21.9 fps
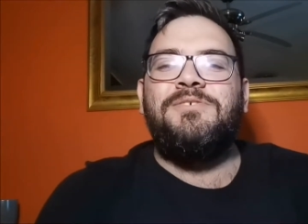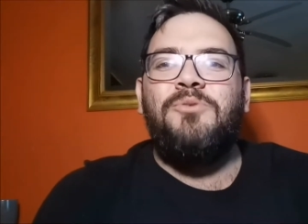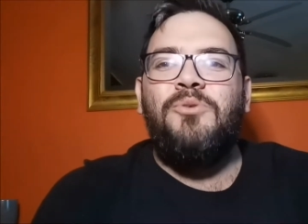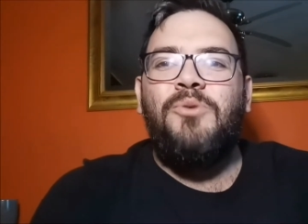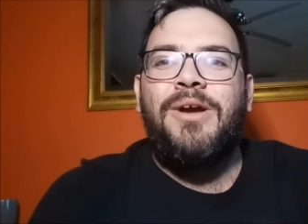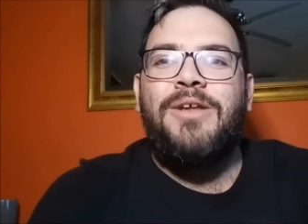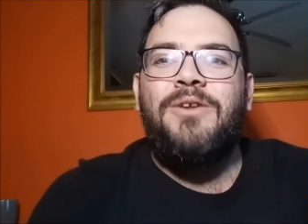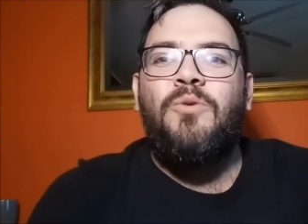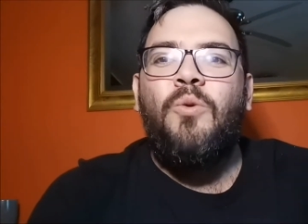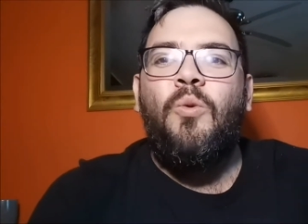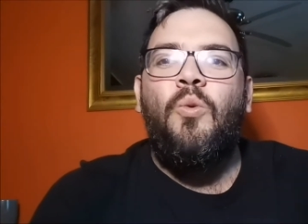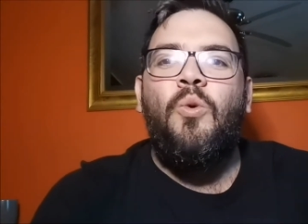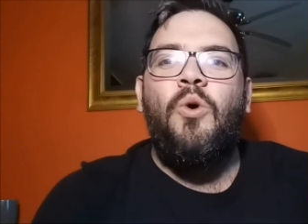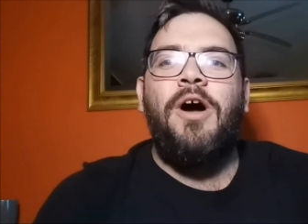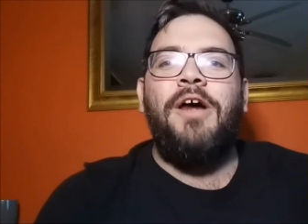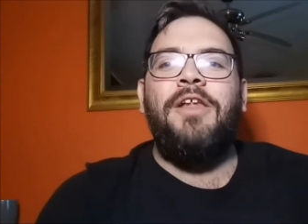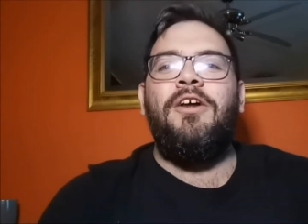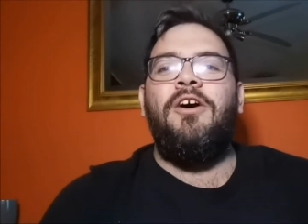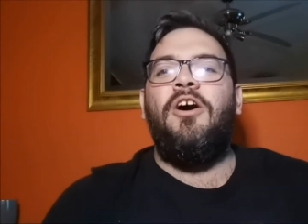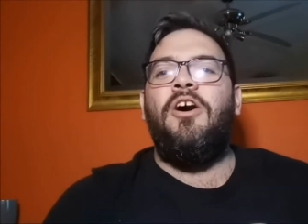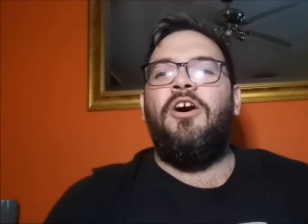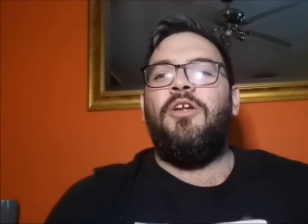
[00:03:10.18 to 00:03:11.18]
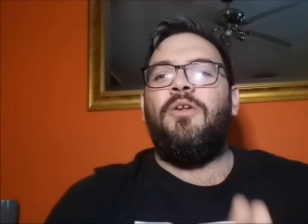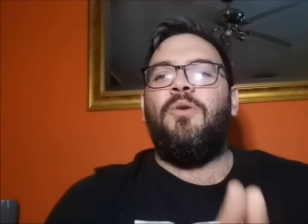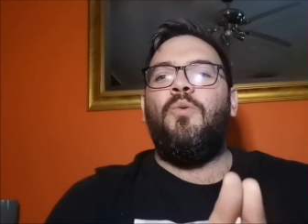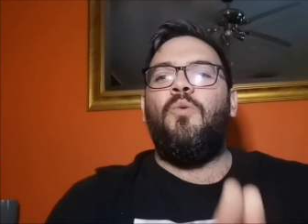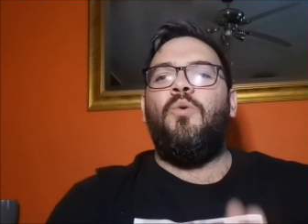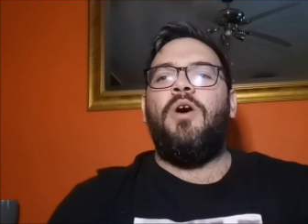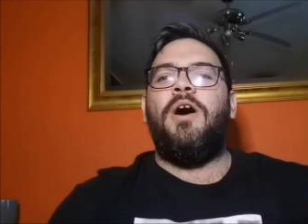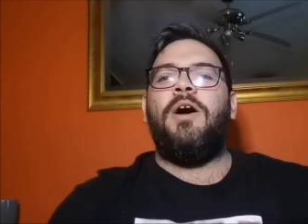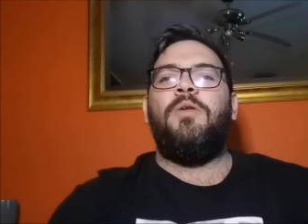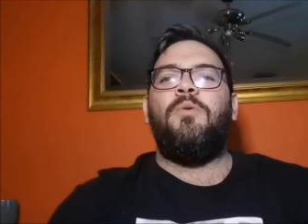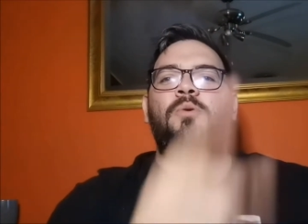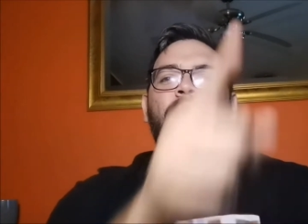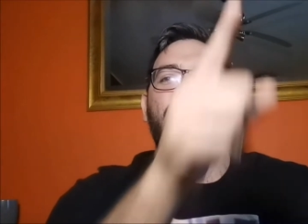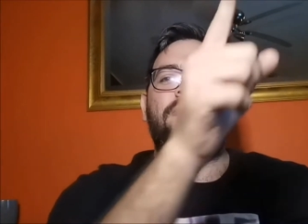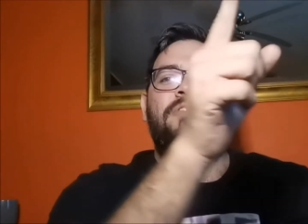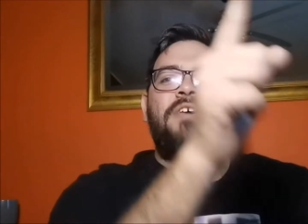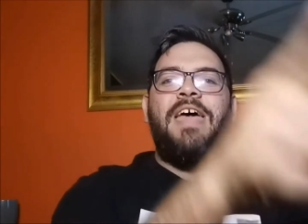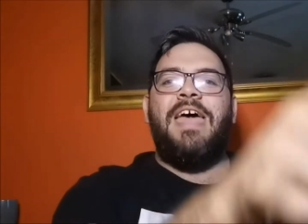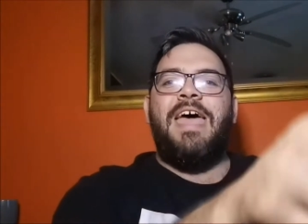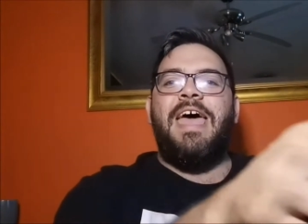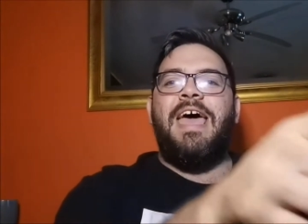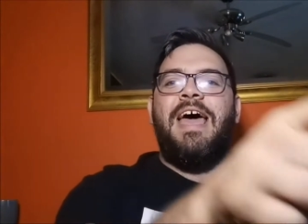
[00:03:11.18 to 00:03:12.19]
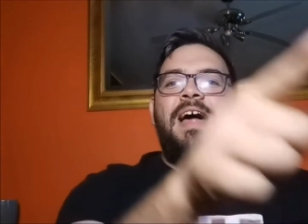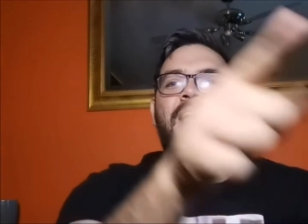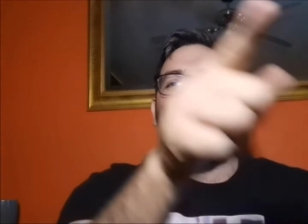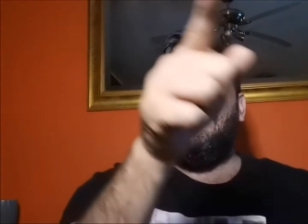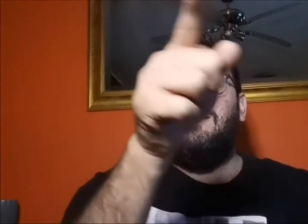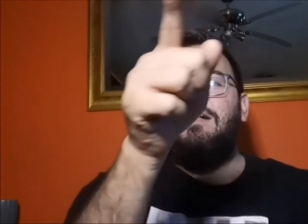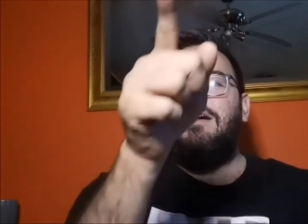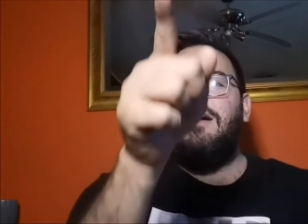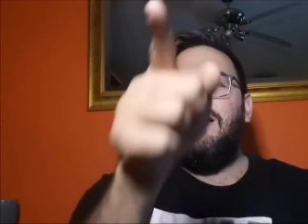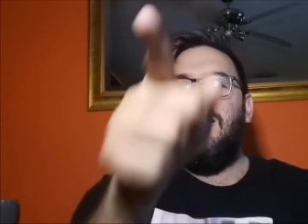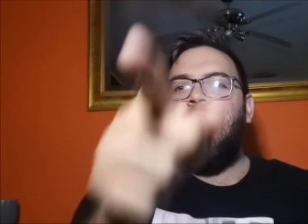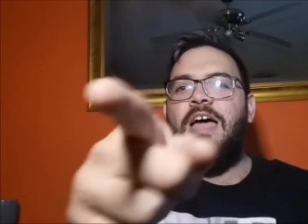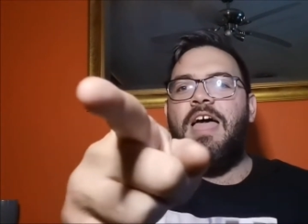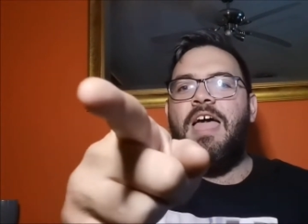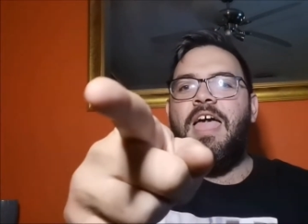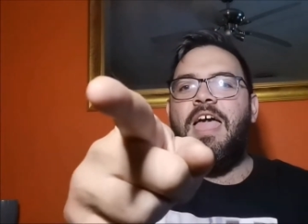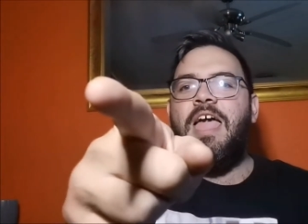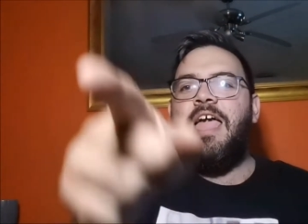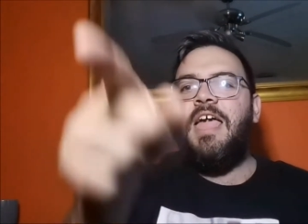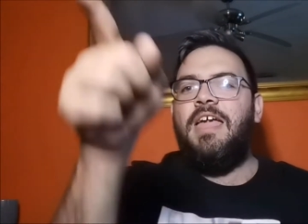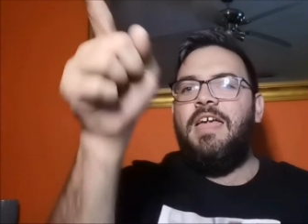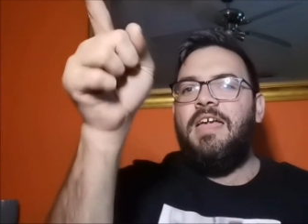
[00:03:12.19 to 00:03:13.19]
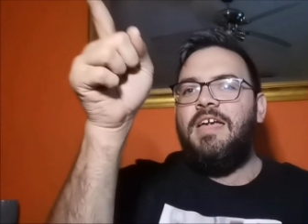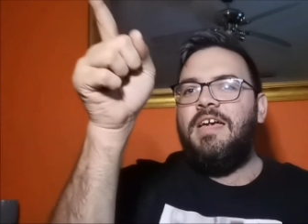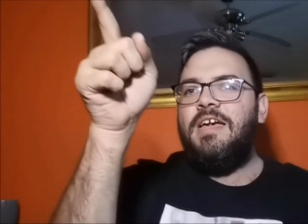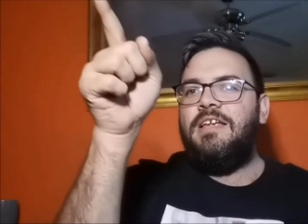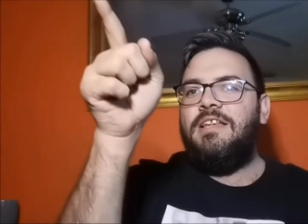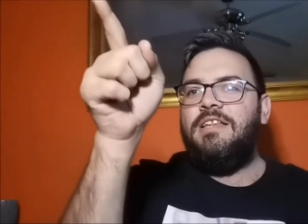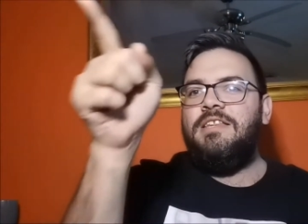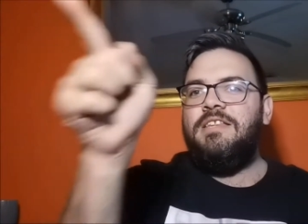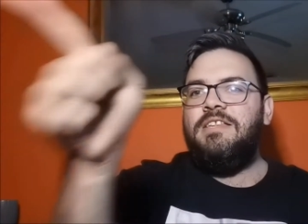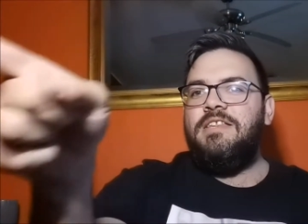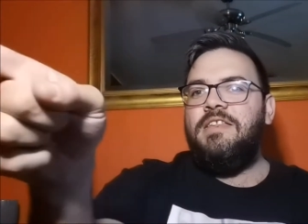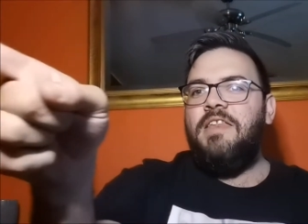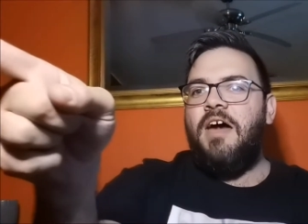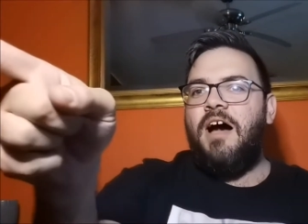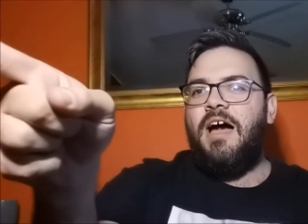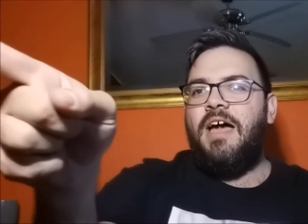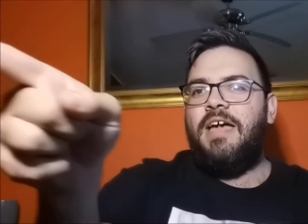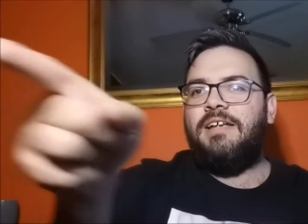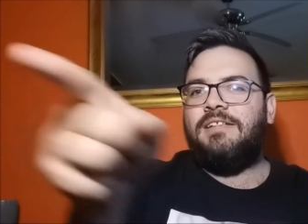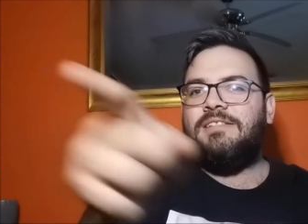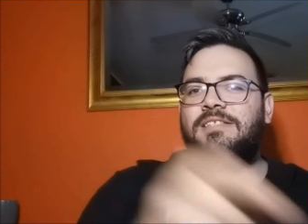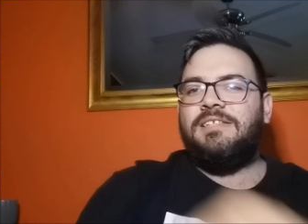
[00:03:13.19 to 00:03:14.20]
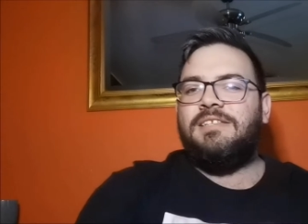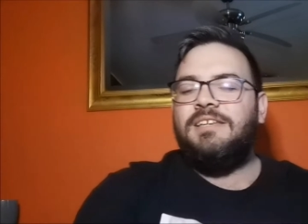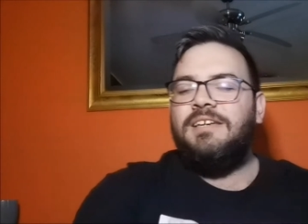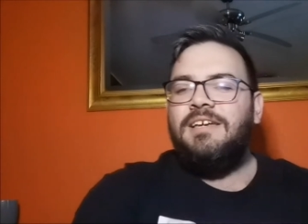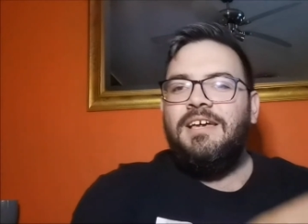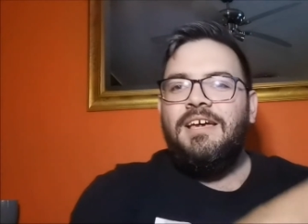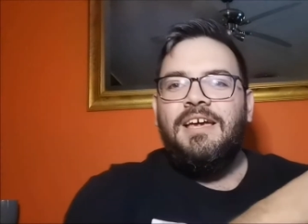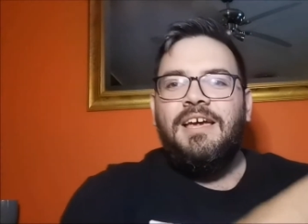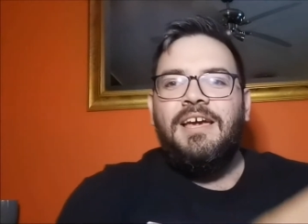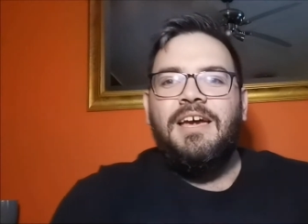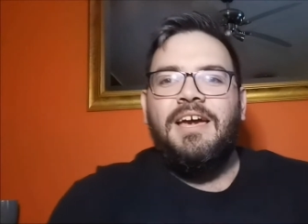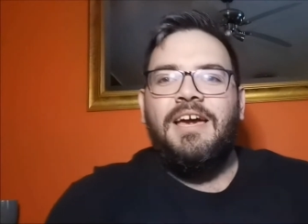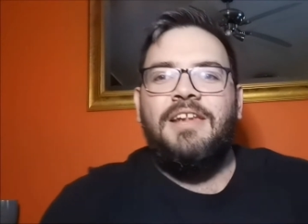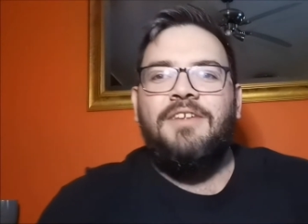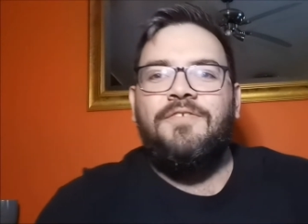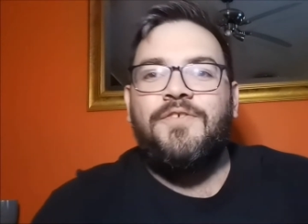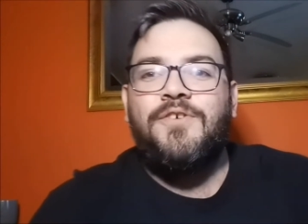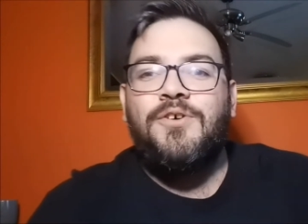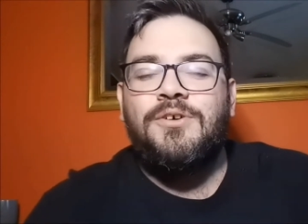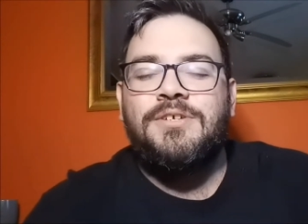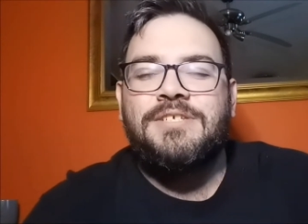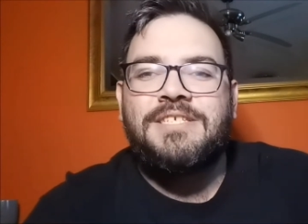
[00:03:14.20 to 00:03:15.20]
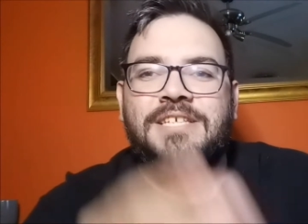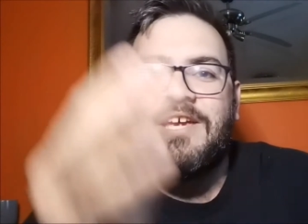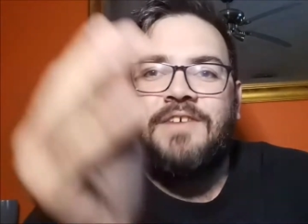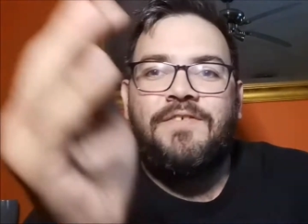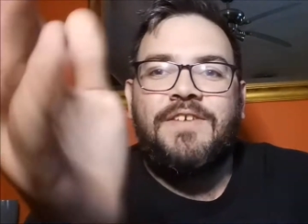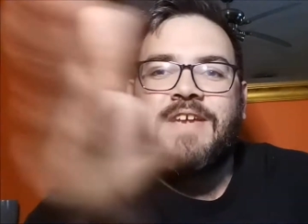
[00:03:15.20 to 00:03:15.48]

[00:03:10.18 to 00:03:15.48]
went one-on-one with L.A. Knight. And of course, if